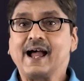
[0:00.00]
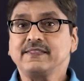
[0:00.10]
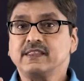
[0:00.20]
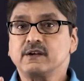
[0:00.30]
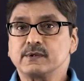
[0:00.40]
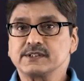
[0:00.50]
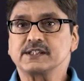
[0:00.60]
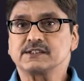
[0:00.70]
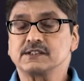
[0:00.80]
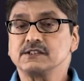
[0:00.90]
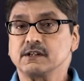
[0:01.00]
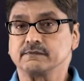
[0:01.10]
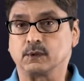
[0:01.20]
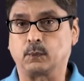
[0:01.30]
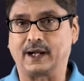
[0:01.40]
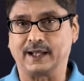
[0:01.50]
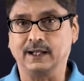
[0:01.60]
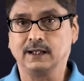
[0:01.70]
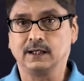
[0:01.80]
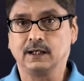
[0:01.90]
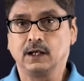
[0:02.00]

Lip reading: and the resistance of the wire,